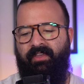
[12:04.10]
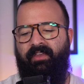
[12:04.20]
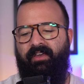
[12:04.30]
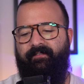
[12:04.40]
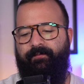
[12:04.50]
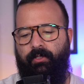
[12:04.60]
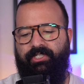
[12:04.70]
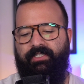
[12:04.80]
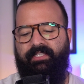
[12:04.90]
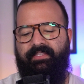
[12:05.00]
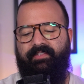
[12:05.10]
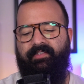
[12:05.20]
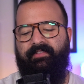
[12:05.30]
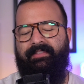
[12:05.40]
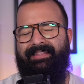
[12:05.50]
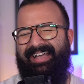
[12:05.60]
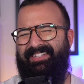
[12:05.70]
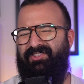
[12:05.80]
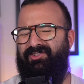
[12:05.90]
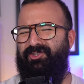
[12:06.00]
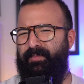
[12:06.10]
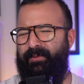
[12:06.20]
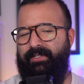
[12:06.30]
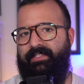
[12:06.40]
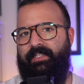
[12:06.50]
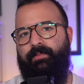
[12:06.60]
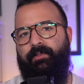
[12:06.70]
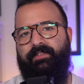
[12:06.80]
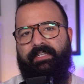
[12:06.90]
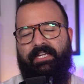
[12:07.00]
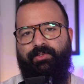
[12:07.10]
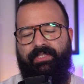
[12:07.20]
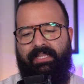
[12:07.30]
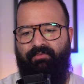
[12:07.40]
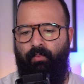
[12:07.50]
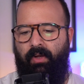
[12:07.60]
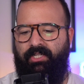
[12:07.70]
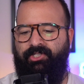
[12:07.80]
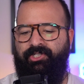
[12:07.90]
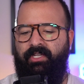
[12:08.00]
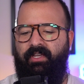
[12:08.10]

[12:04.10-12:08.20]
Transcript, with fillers: Unfortunately, this is not super accessible as an entry-level watch.